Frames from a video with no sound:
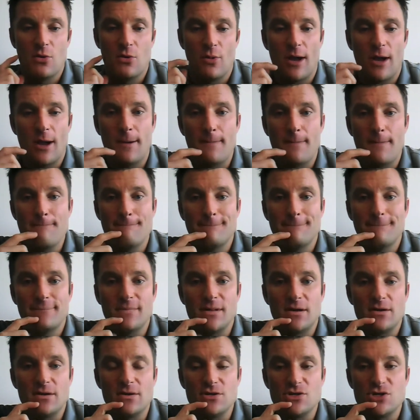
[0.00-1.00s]
Well,
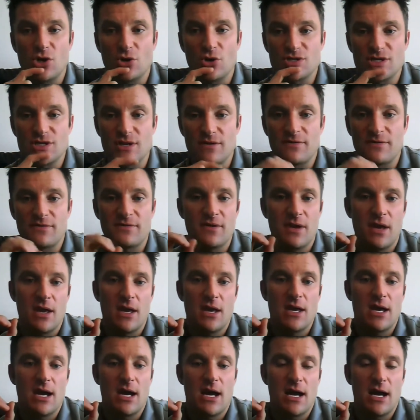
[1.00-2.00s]
Joseph,
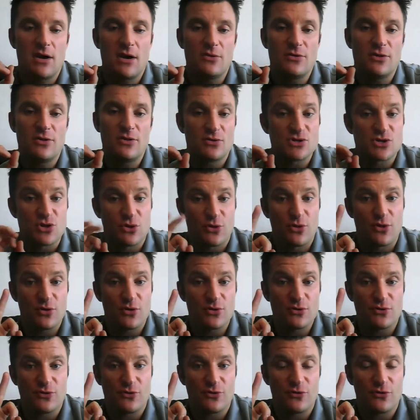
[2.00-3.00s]
there's
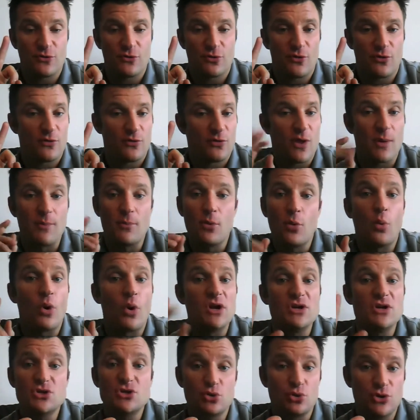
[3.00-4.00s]
the number
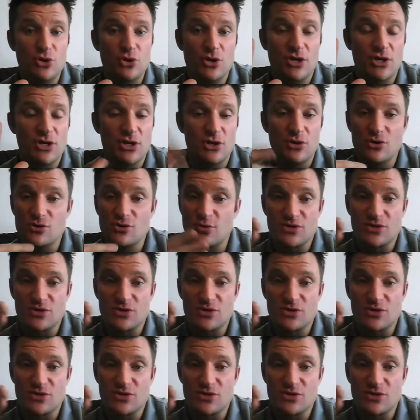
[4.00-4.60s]
one tool you could use,